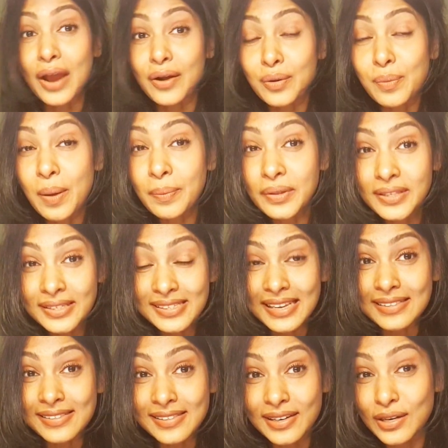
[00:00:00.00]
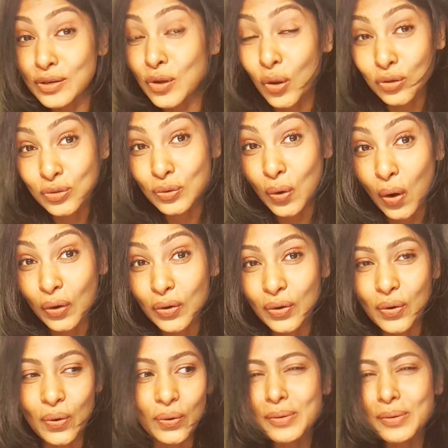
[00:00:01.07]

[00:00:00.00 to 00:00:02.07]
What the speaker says: I remember this incident not too long ago.